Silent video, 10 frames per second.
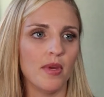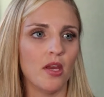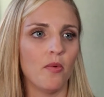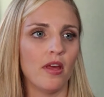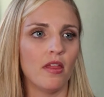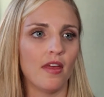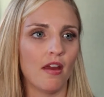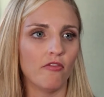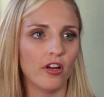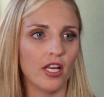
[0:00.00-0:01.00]
meet with
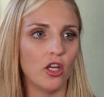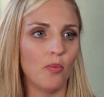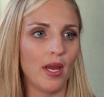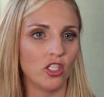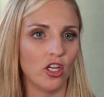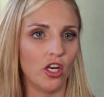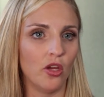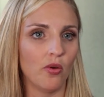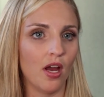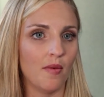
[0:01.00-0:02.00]
every new patient
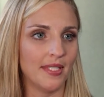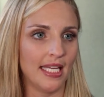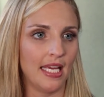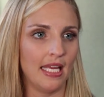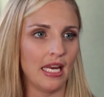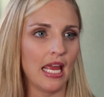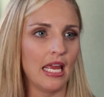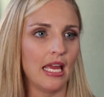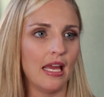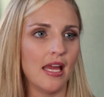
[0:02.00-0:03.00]
who comes in
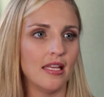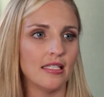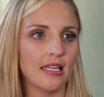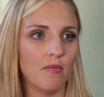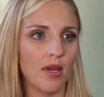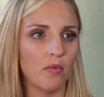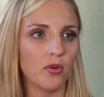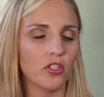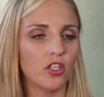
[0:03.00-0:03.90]
and am able